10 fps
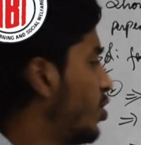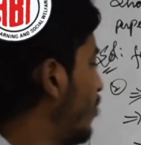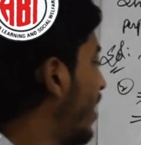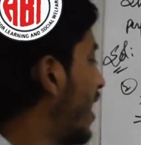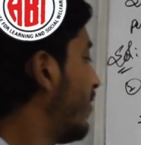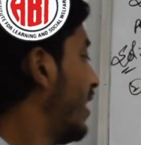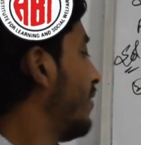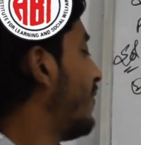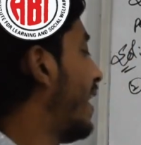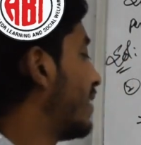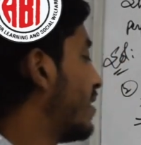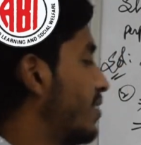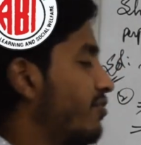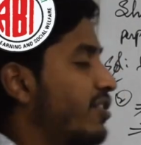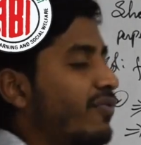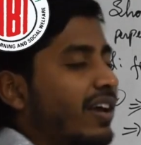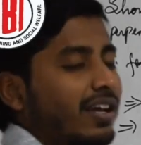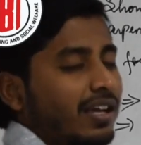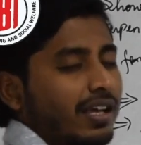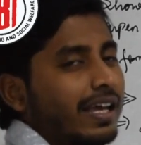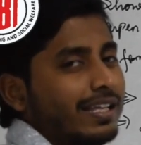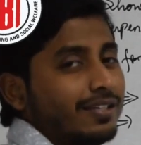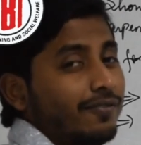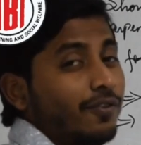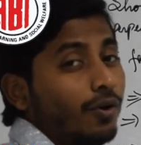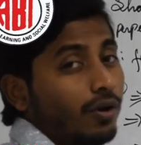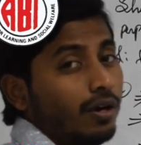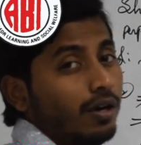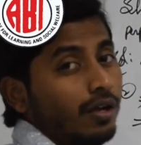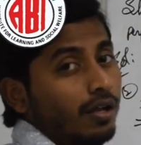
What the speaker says: Do we have any factors which we get the 4?